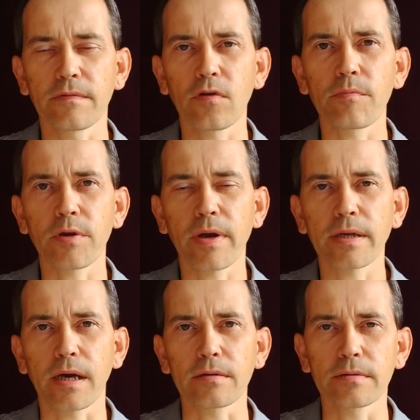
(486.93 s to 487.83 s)
for me right
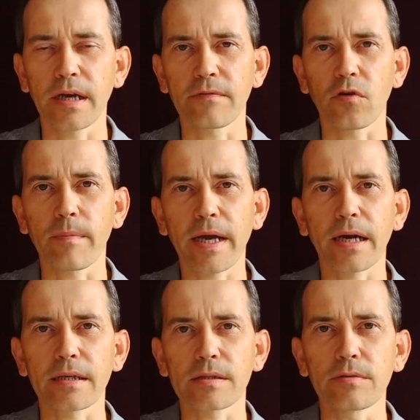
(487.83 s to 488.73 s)
now and for my
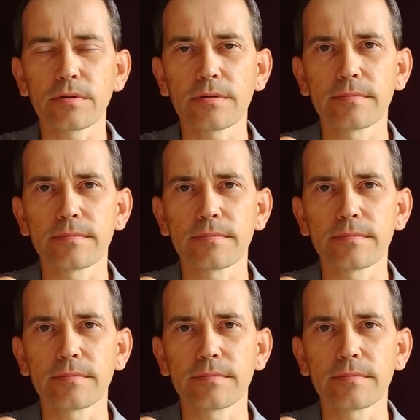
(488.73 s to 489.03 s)
highest good.